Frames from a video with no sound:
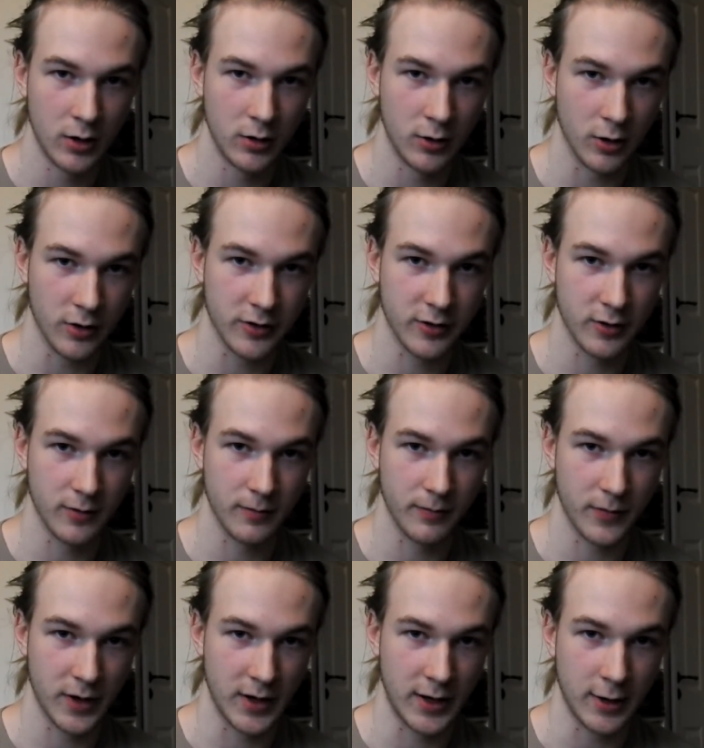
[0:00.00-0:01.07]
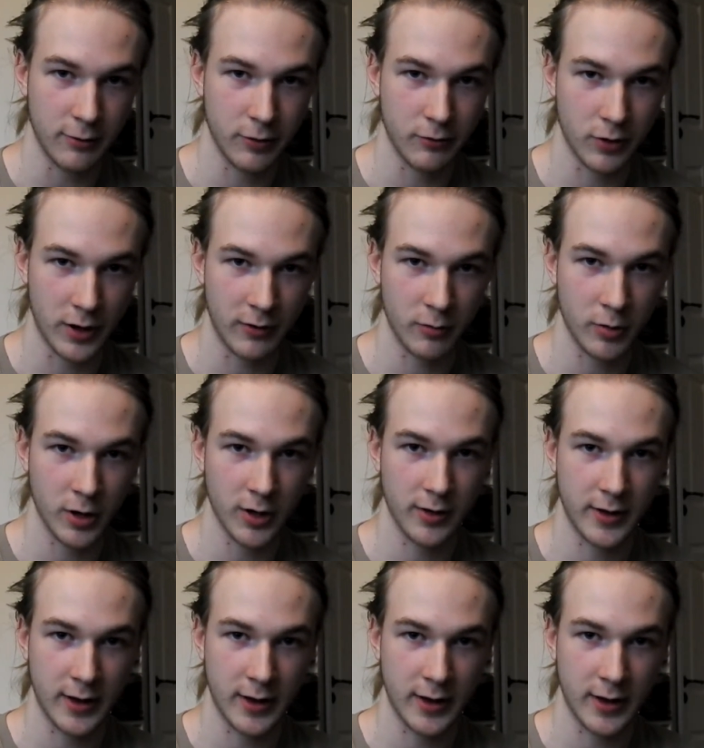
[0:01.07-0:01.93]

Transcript: not enough for everybody,